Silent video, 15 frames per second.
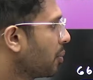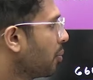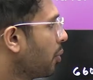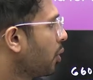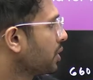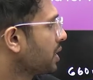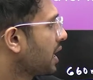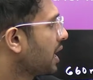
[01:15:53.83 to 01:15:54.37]

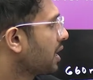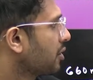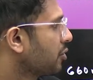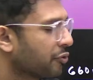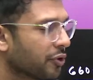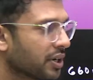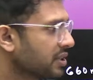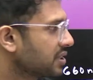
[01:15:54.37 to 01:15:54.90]
Both
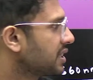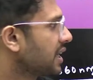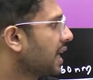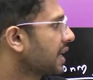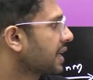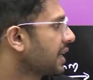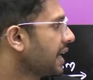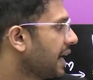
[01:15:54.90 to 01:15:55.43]
are first
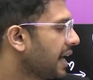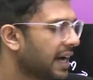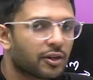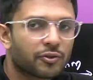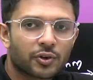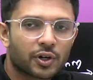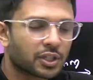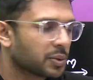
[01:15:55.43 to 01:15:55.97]
dark
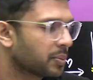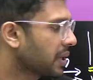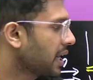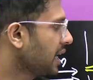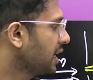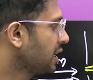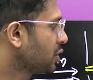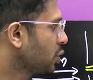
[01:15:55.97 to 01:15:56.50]
and first
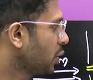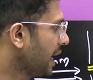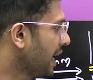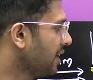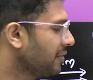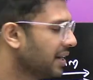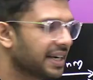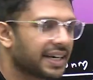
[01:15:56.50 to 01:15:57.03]
bright. So
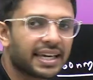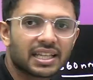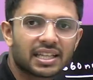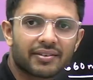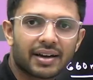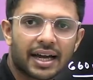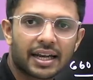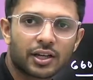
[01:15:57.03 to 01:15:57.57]
n will take
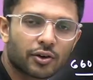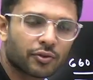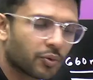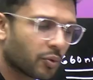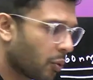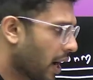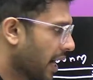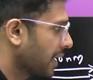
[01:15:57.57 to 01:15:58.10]
the value of
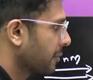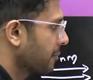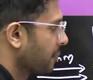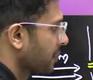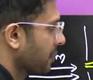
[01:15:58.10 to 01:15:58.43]
1.